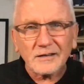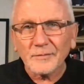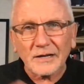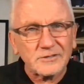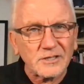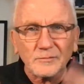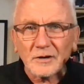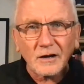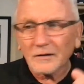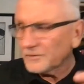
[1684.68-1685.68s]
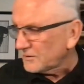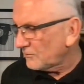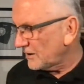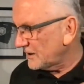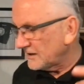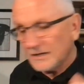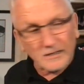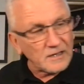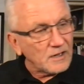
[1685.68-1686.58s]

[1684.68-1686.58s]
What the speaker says: about Jim Coughlin and what he did,